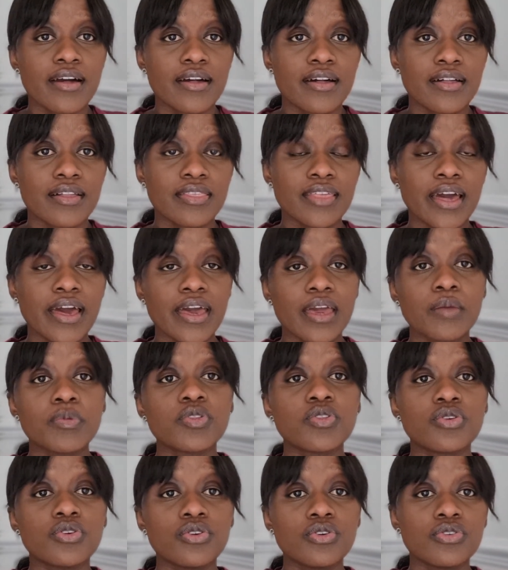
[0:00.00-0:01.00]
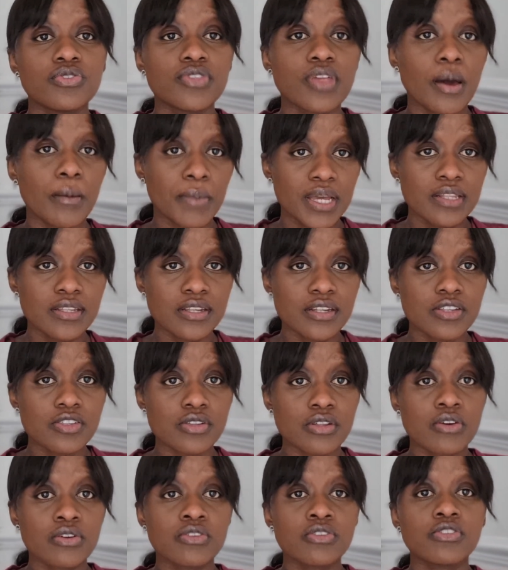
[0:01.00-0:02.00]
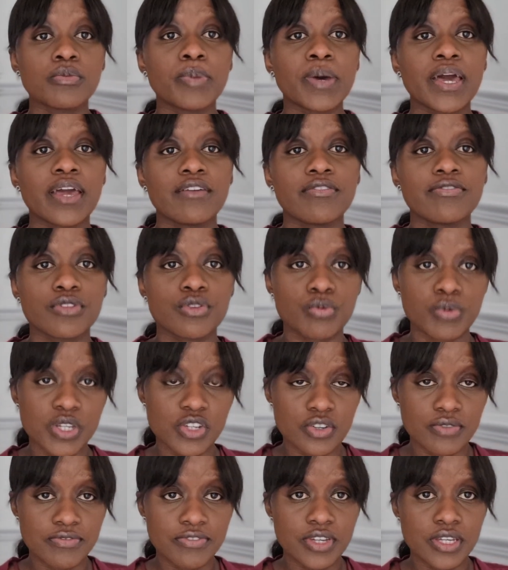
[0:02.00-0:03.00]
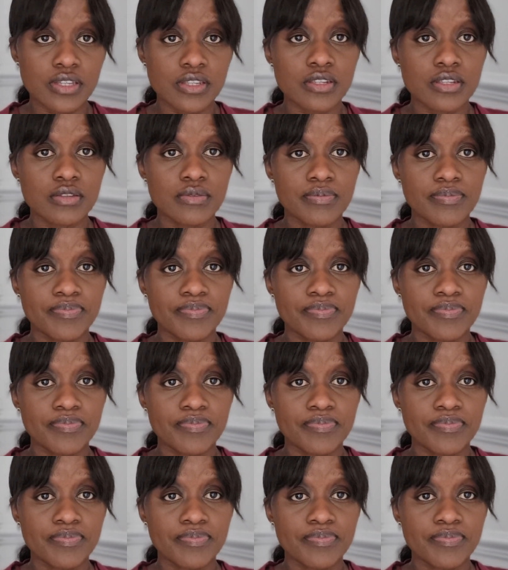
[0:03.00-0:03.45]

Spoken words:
they're able to use that maintenance loan to pay for tuition fees.